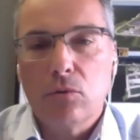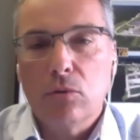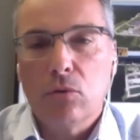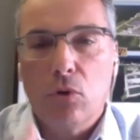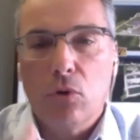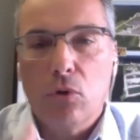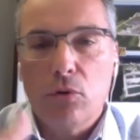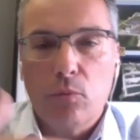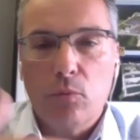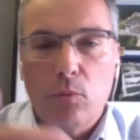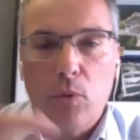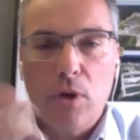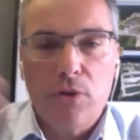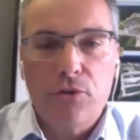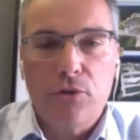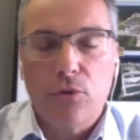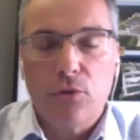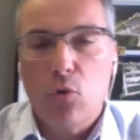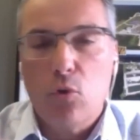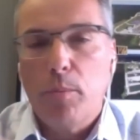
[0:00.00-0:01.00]

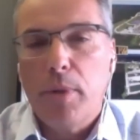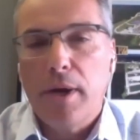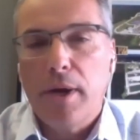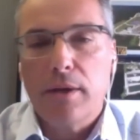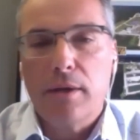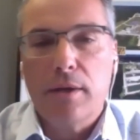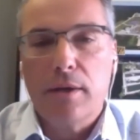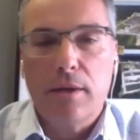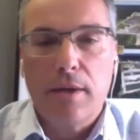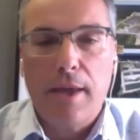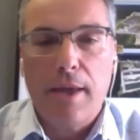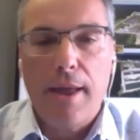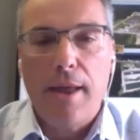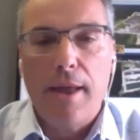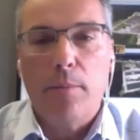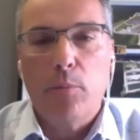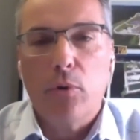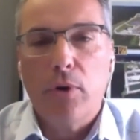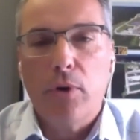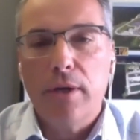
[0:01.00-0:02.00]
northwestern Quebec
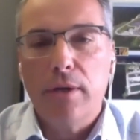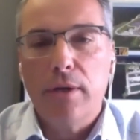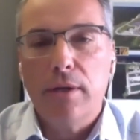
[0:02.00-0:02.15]
camp, right?